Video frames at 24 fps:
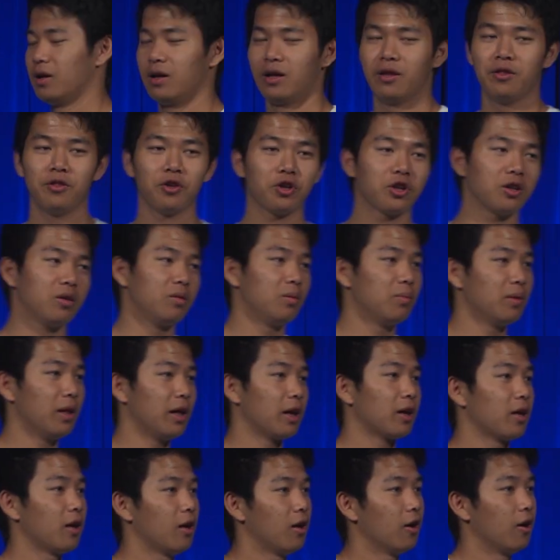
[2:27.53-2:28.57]
And they're going to be
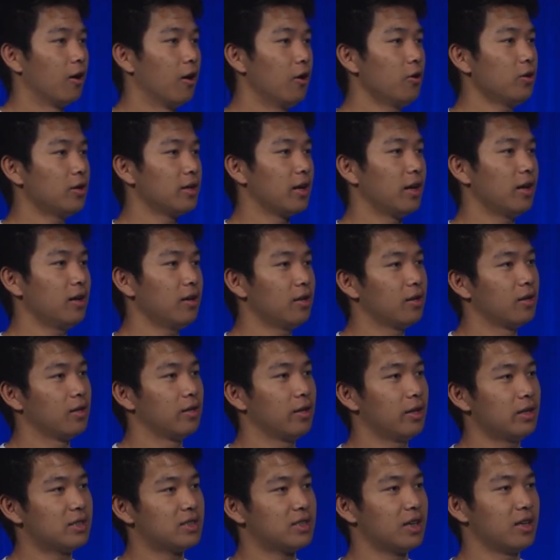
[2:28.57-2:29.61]
like, okay,
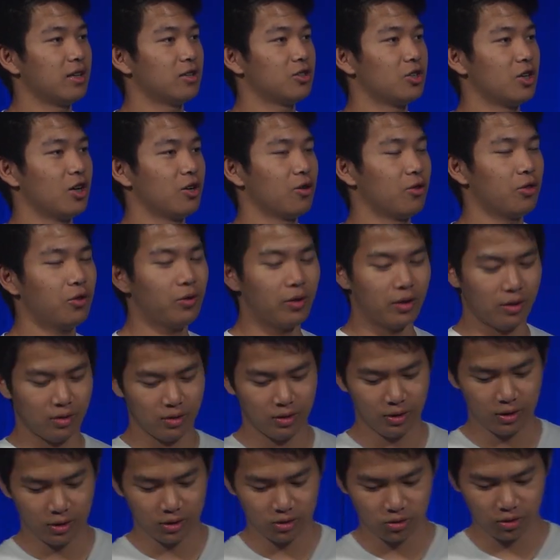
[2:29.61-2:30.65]
let's set it to channel 3.
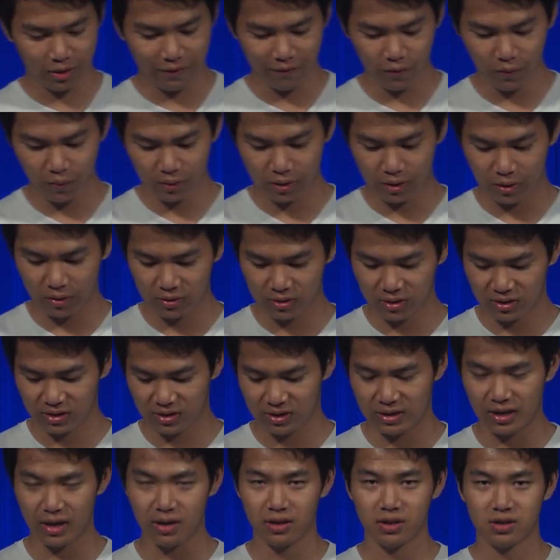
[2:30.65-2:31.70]
So everyone goes and
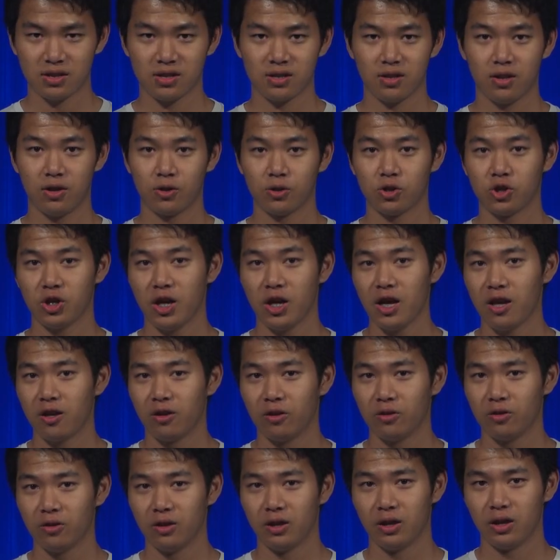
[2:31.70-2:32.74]
sets their
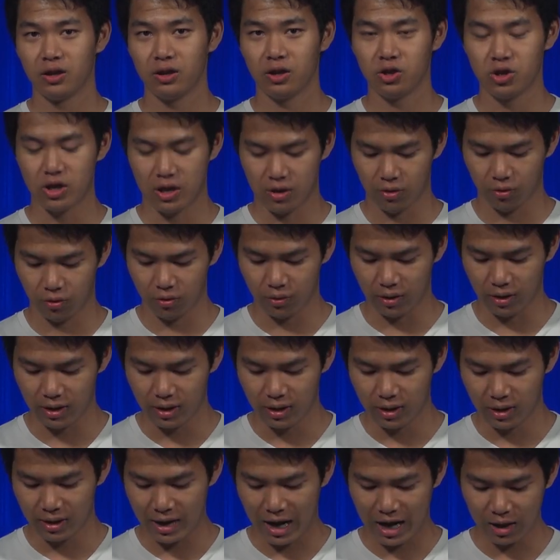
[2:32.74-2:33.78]
channel to channel 3.
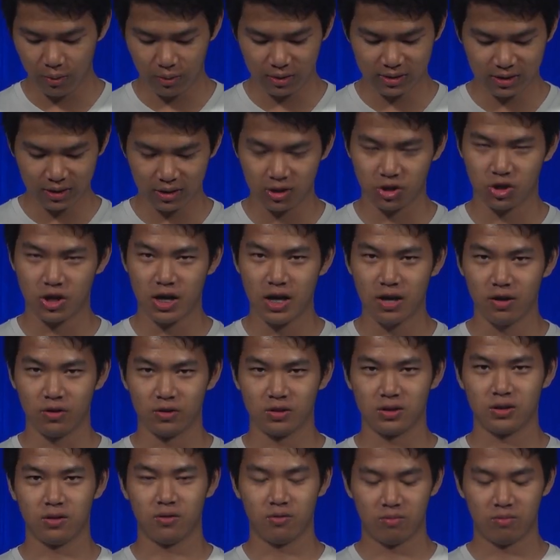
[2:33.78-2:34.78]
Now how do we set the channels?